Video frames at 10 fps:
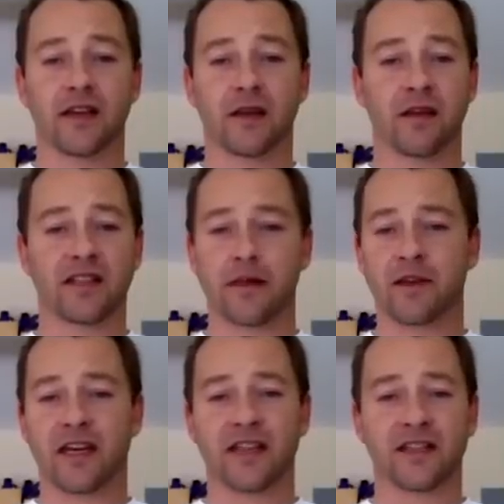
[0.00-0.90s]
Get, send
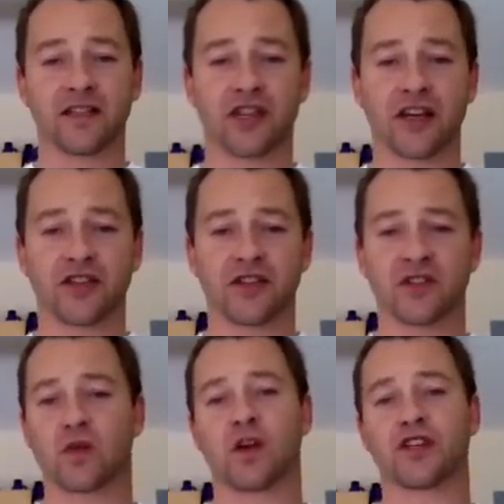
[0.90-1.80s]
me any
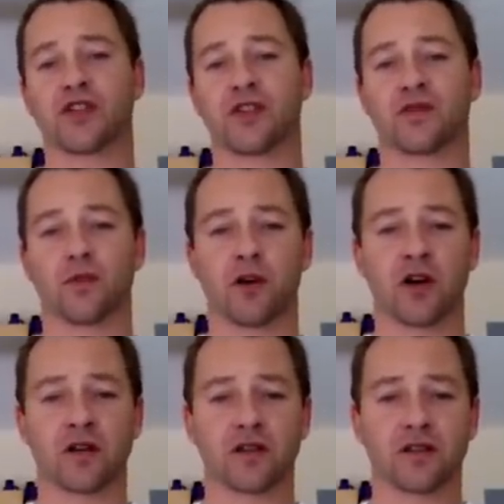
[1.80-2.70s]
suggestions, questions,
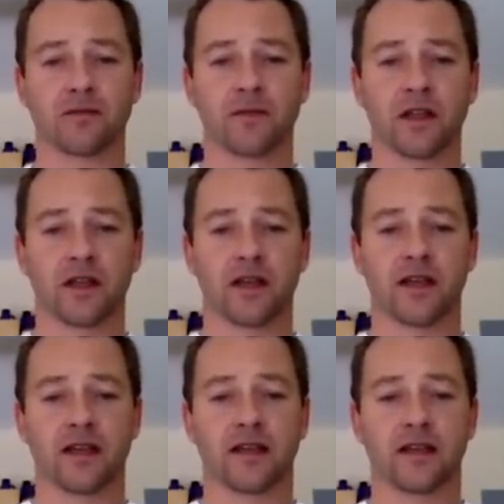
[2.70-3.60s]
remarks,
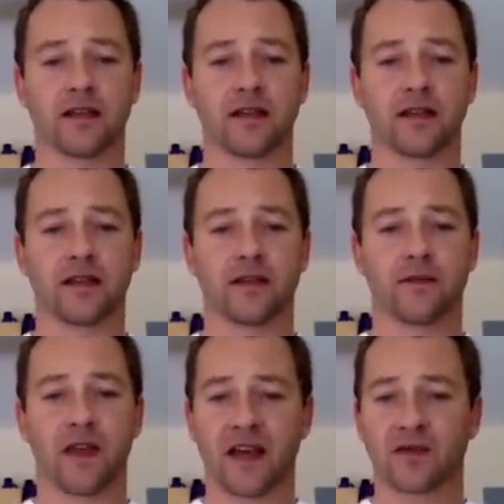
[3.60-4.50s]
and uh,
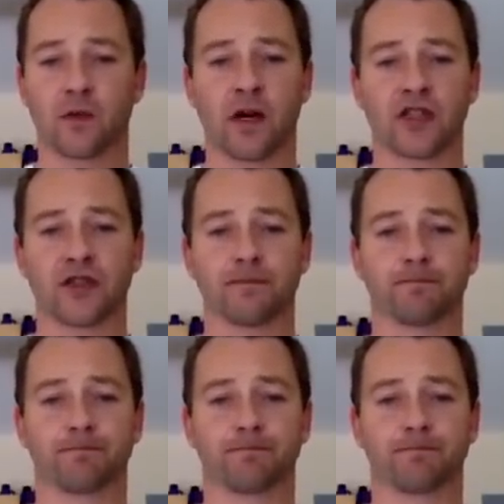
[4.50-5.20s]
thanks for watching.